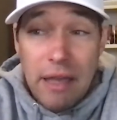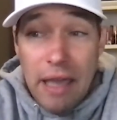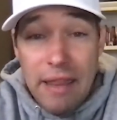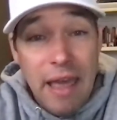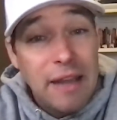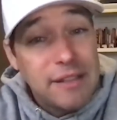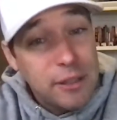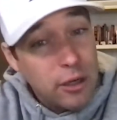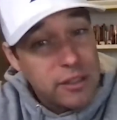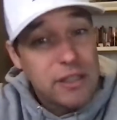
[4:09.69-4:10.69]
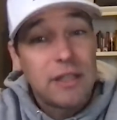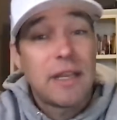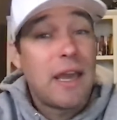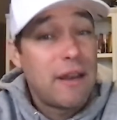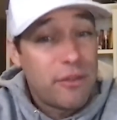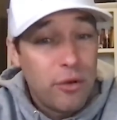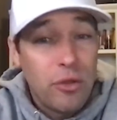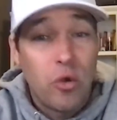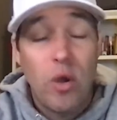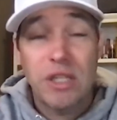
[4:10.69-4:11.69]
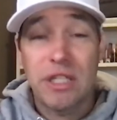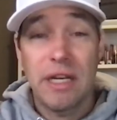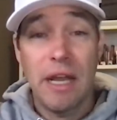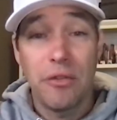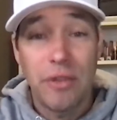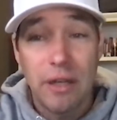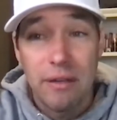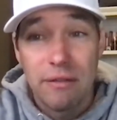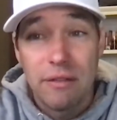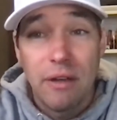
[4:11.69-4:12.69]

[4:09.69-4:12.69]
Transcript: And that starts to kind of throw the question out there.